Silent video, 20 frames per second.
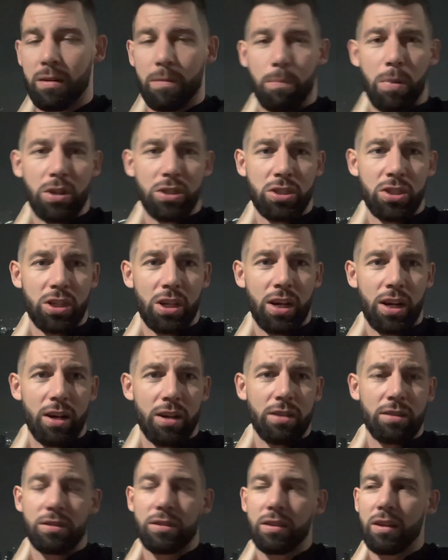bunch of
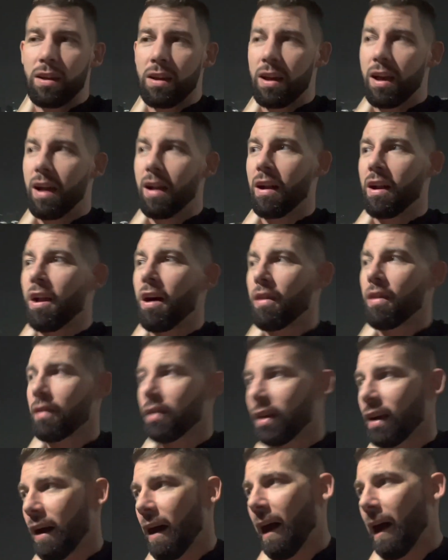years and another
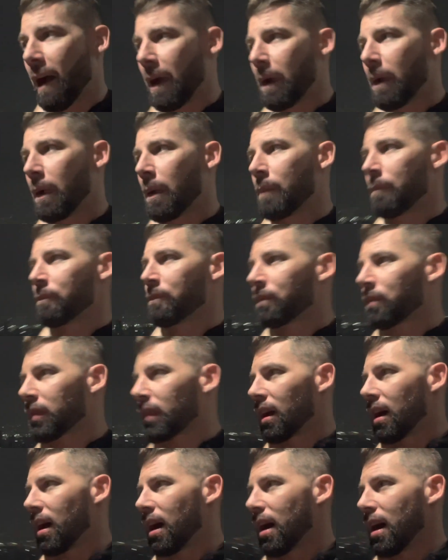guy
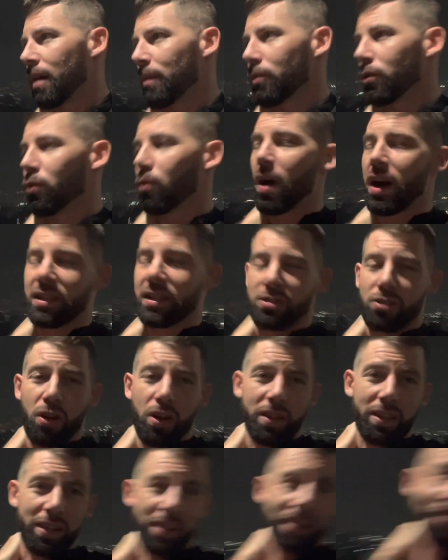um, who wants all the,